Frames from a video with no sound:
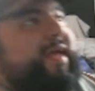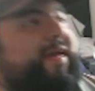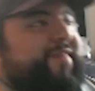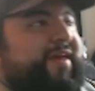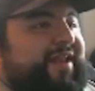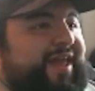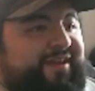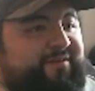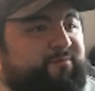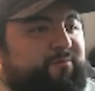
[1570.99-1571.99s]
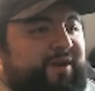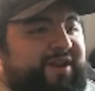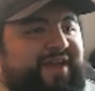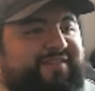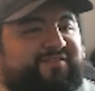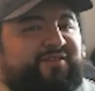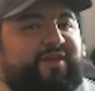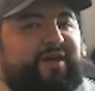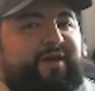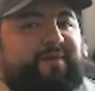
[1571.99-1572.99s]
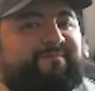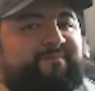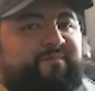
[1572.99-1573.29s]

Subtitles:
And then, like, what it adds to the